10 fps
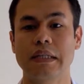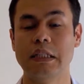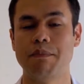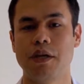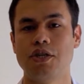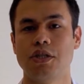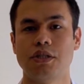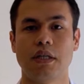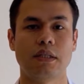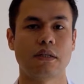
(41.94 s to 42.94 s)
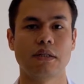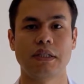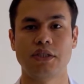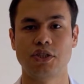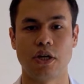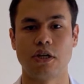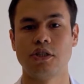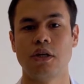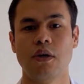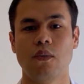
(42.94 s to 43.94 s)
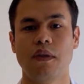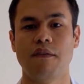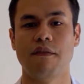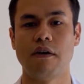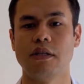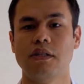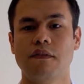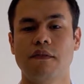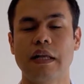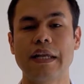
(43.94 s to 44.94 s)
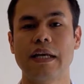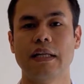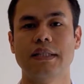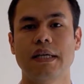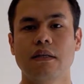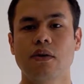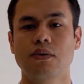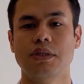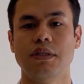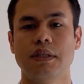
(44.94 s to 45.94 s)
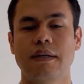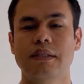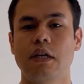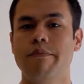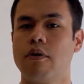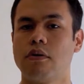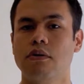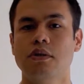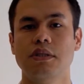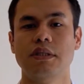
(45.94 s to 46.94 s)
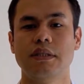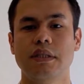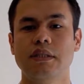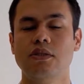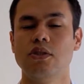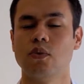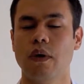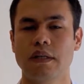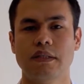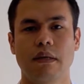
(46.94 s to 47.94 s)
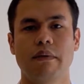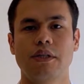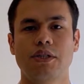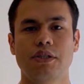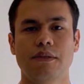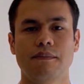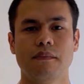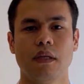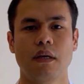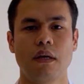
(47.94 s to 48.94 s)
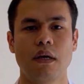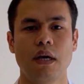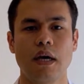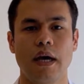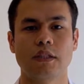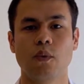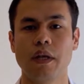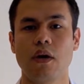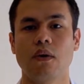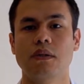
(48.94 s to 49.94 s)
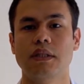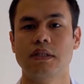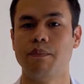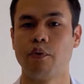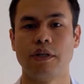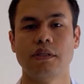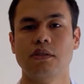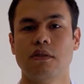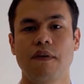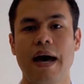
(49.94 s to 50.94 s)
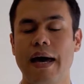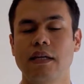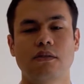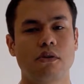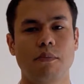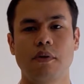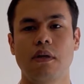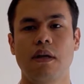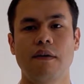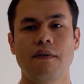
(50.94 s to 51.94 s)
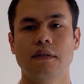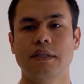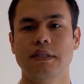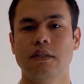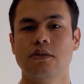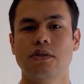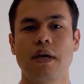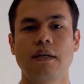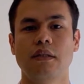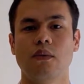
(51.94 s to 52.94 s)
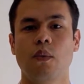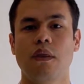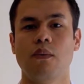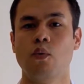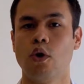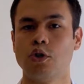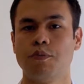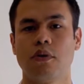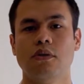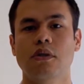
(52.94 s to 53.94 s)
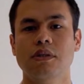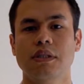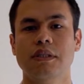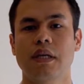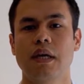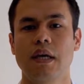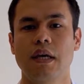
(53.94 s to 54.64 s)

These patients are discharged with a variety of clinical diagnoses and their prognosis is not well established. As we know that the presence of high troponin levels is associated with a worse prognosis,